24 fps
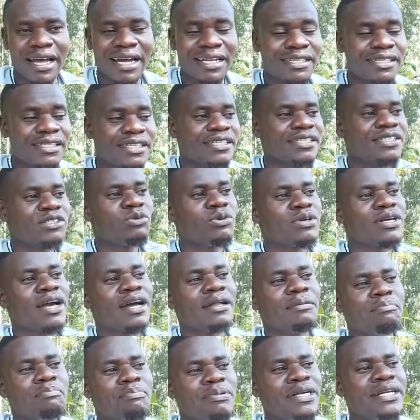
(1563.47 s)
At least we
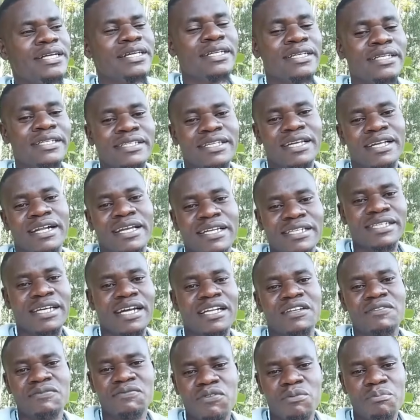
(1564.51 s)
can bring the right hand
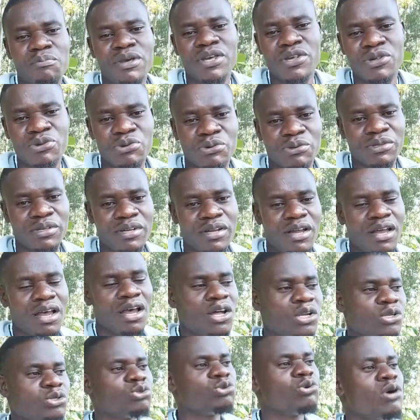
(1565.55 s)
information
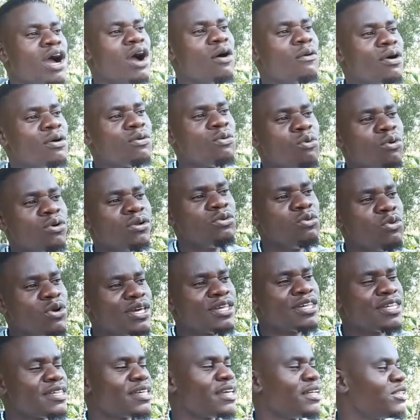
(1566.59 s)
to our good
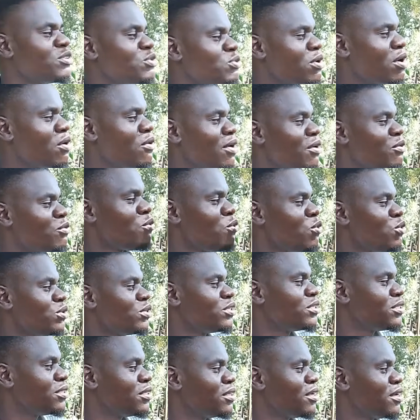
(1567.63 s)
wish to our good
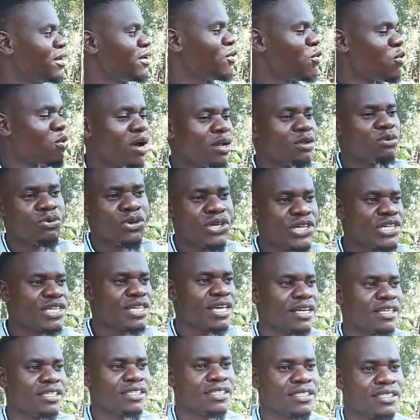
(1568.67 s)
well
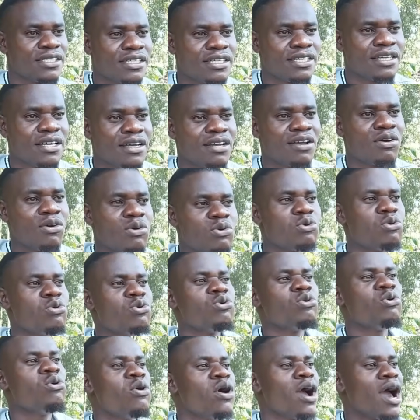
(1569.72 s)
wishers
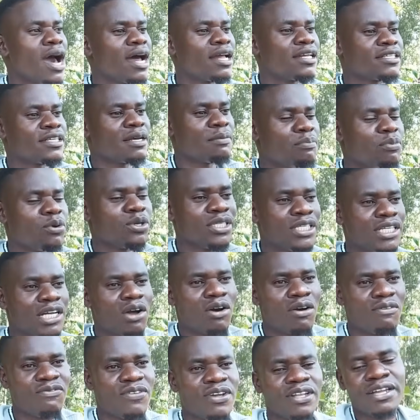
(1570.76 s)
who are supporting
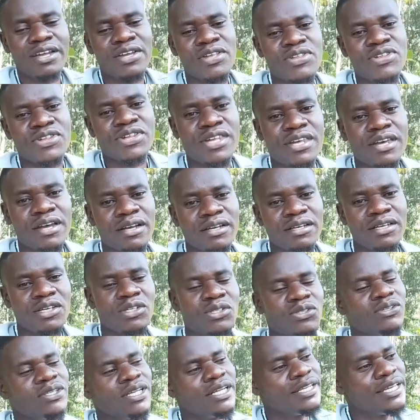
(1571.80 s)
our village here
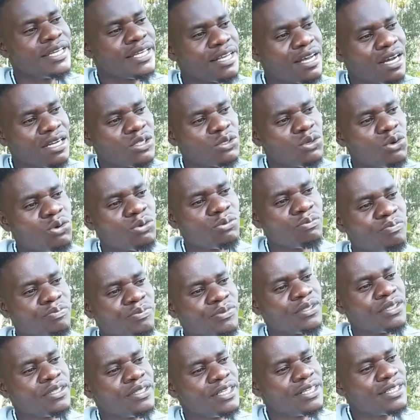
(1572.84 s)
so that they can know
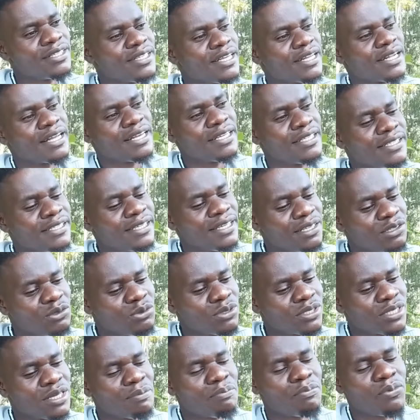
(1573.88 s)
this is the right thing to
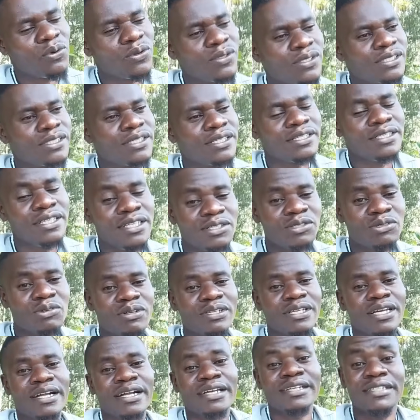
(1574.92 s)
support. This is not
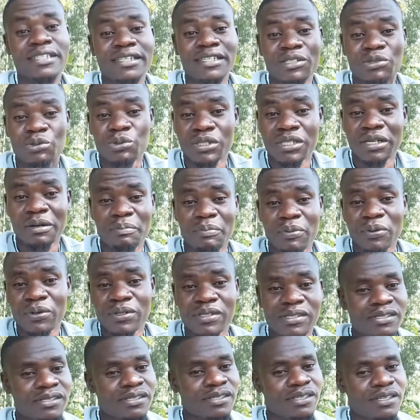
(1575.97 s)
the right thing to support.
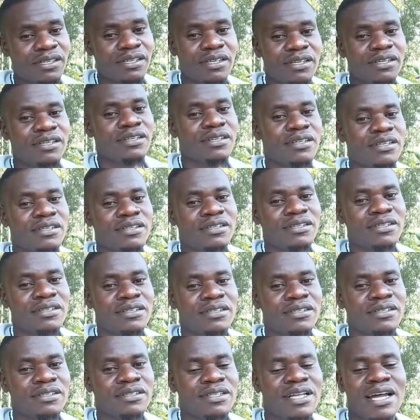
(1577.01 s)

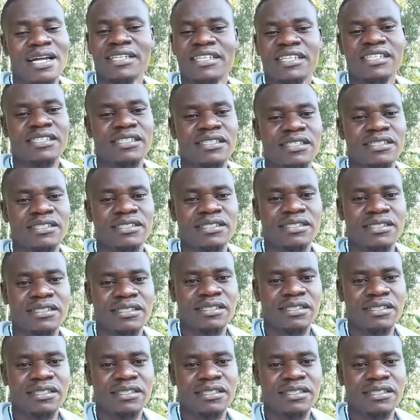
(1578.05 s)
That is it.